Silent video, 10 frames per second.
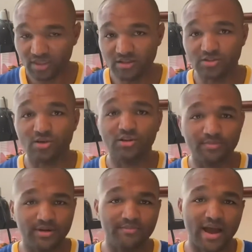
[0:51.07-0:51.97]
So a little
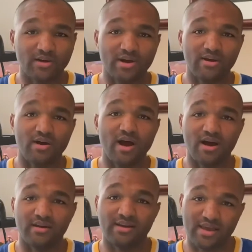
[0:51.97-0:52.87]
bit of background
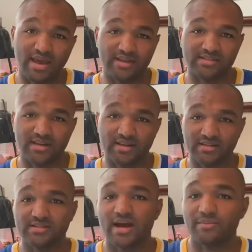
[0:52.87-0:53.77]
on Ace and
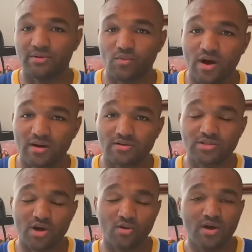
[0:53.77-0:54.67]
his time in Wano.
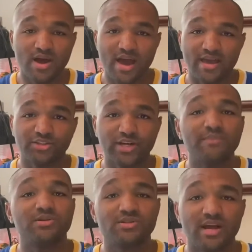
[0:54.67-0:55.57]
So in
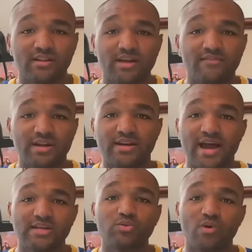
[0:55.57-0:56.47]
chapters nine eleven and
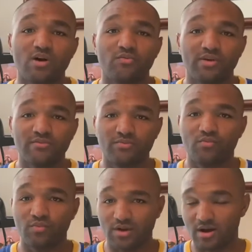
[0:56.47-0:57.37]
nine twelve, we've,
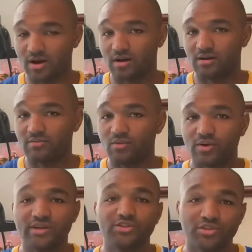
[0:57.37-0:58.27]
uh, we're
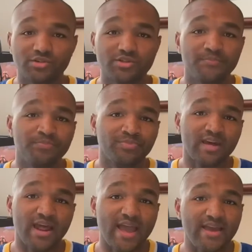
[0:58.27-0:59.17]
introduced
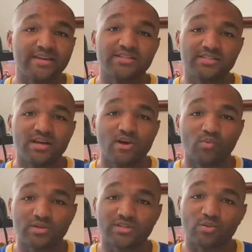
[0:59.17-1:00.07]
that Ace
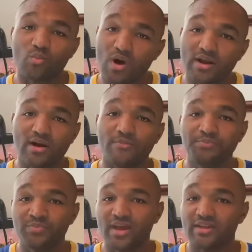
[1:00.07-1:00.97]
was in Wano
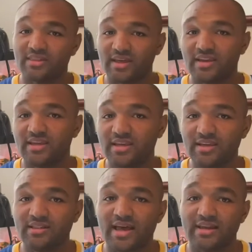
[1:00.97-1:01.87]
and that he
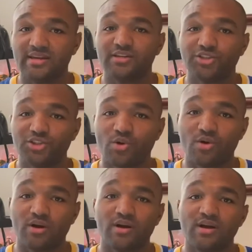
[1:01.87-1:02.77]
landed
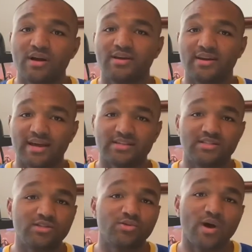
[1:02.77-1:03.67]
ashore next to